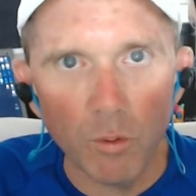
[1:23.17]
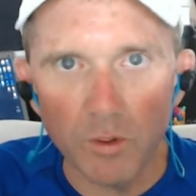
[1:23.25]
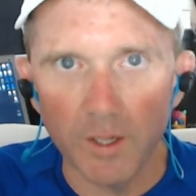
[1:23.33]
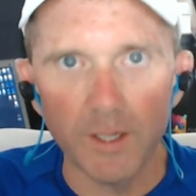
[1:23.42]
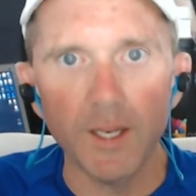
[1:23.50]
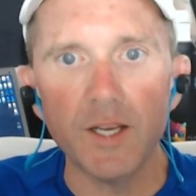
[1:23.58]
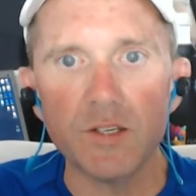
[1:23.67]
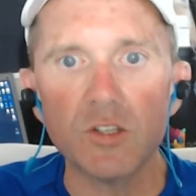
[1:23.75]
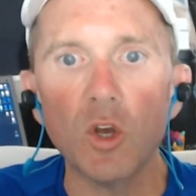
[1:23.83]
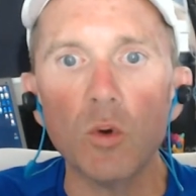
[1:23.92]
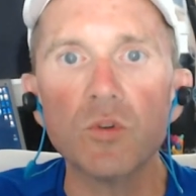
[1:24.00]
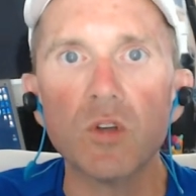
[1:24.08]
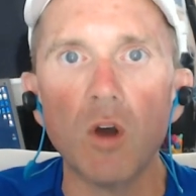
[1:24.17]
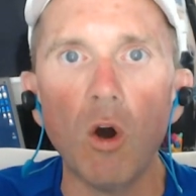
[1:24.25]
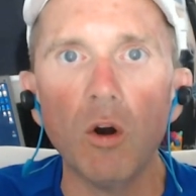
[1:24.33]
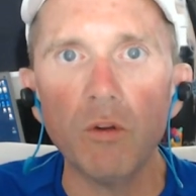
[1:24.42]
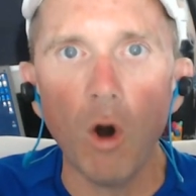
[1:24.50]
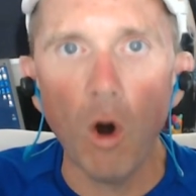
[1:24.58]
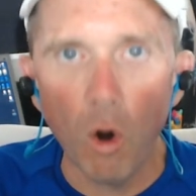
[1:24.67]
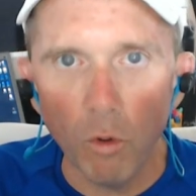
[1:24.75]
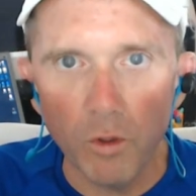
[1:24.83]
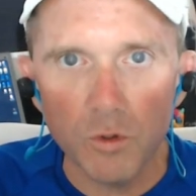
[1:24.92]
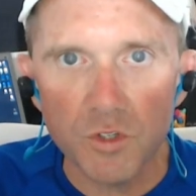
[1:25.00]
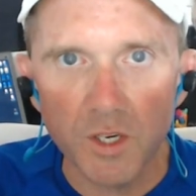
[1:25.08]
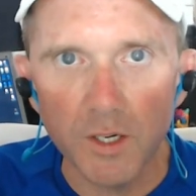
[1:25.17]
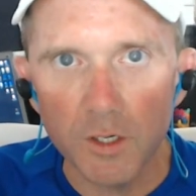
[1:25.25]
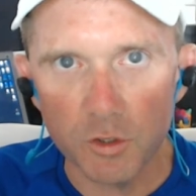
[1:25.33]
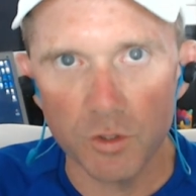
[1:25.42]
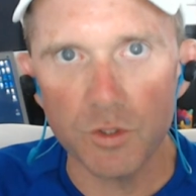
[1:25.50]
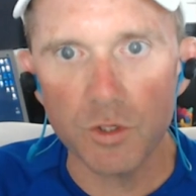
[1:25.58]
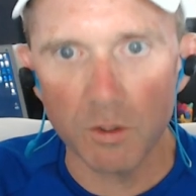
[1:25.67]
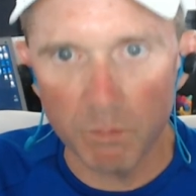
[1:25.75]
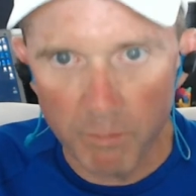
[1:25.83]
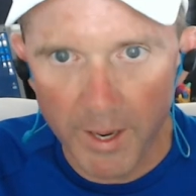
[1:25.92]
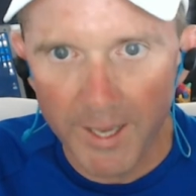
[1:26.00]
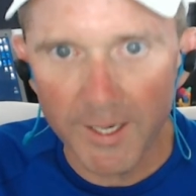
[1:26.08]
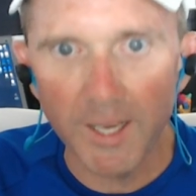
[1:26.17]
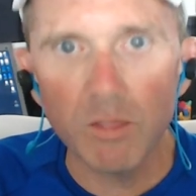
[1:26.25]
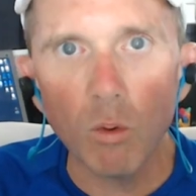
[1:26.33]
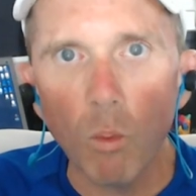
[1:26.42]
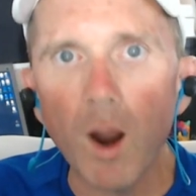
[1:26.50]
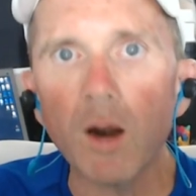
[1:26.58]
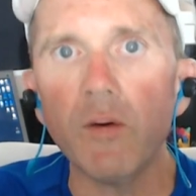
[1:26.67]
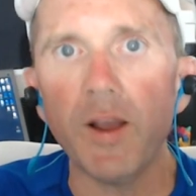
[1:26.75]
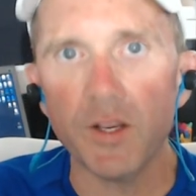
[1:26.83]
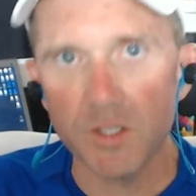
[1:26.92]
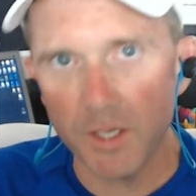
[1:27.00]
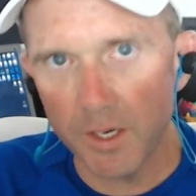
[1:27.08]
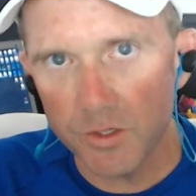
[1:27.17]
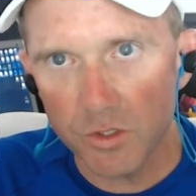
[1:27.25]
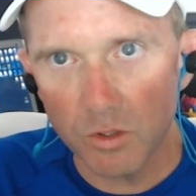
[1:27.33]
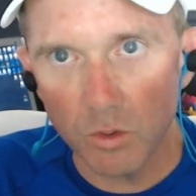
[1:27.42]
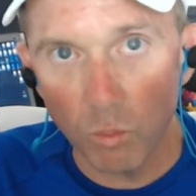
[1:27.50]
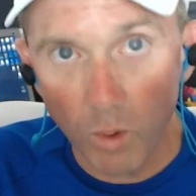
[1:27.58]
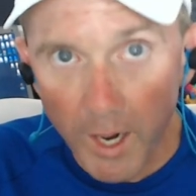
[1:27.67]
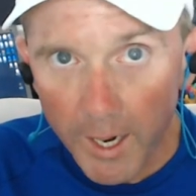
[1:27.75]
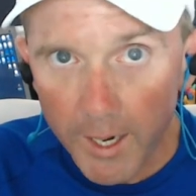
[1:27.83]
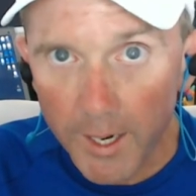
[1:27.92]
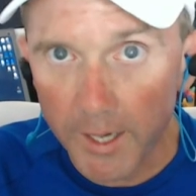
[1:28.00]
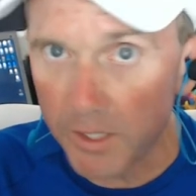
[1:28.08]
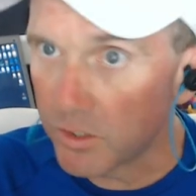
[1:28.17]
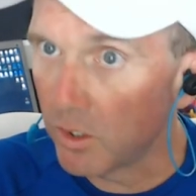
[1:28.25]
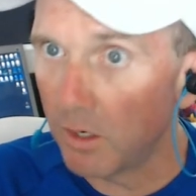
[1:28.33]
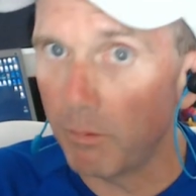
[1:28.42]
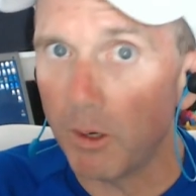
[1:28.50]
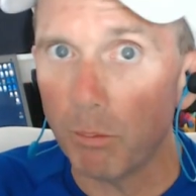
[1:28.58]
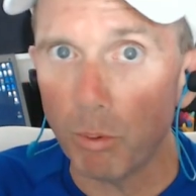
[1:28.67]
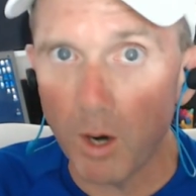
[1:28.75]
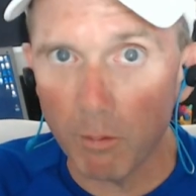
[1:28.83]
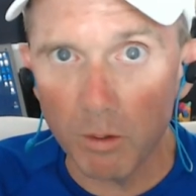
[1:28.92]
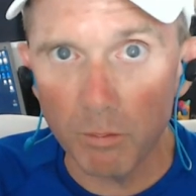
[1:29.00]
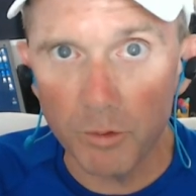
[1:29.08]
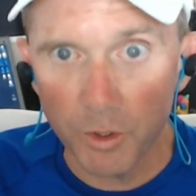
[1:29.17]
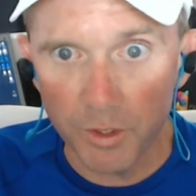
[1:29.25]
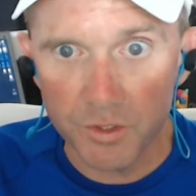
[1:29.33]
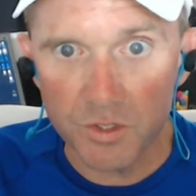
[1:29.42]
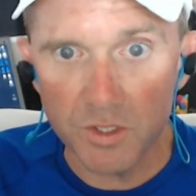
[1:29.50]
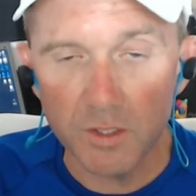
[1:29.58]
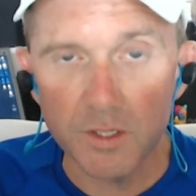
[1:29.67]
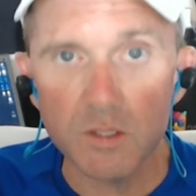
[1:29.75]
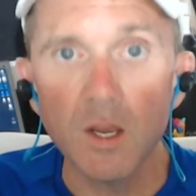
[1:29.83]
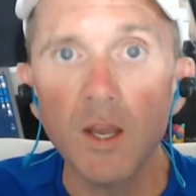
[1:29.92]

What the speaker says: unless those are all those conditions are met and the wire act stands in the way and it's going to be a problem. You're going to see this.